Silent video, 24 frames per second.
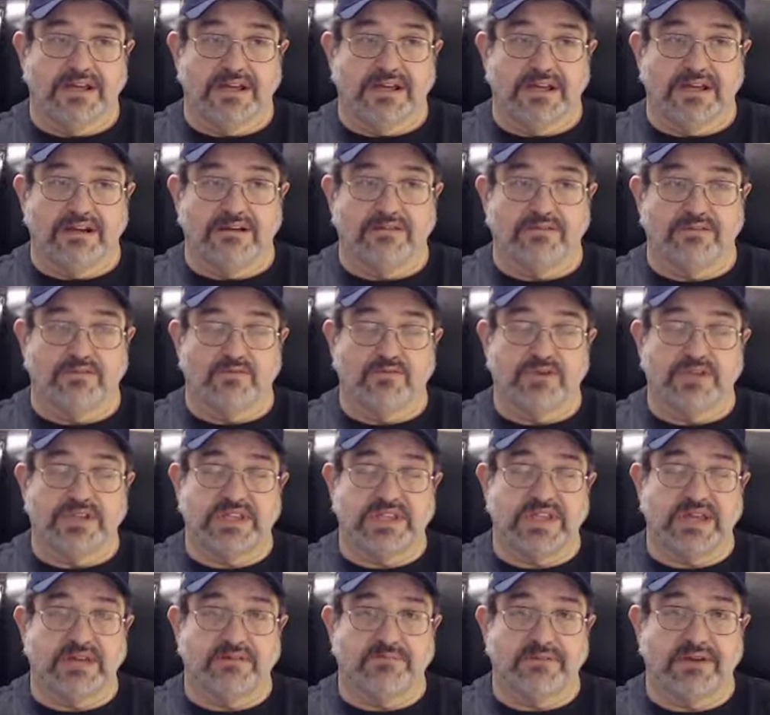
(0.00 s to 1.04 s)
the one
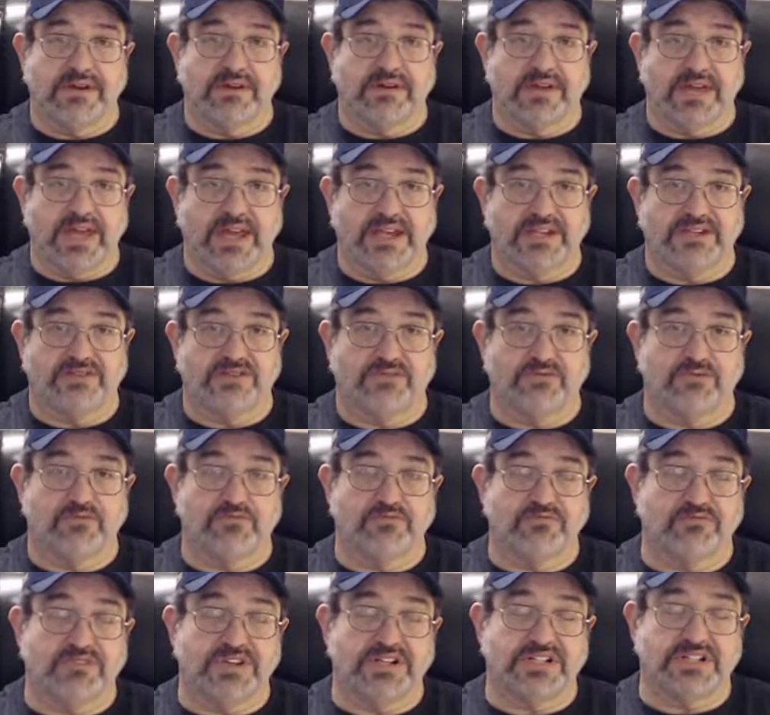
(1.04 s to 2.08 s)
thing about
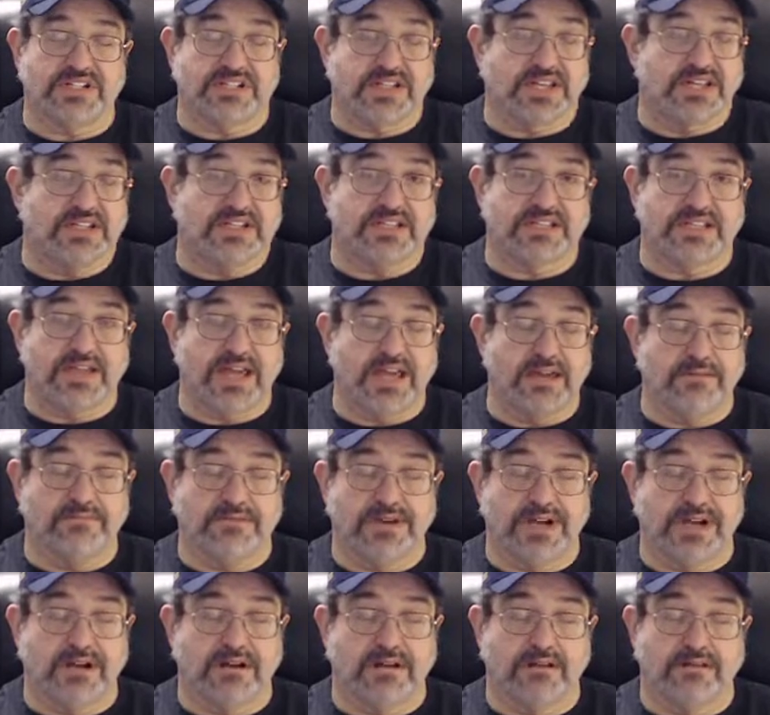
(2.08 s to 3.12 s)
gastroparesis, it just came
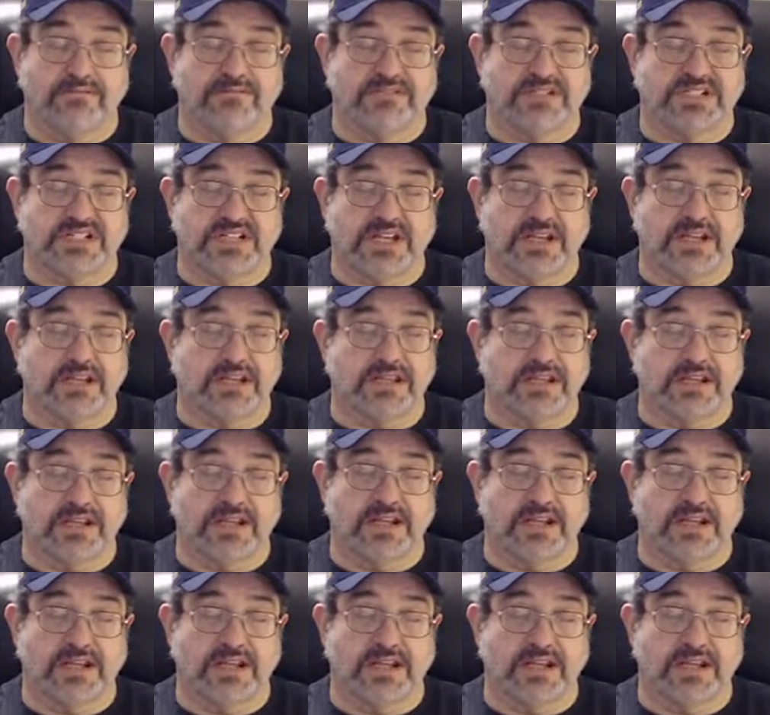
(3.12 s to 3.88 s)
on all of a sudden,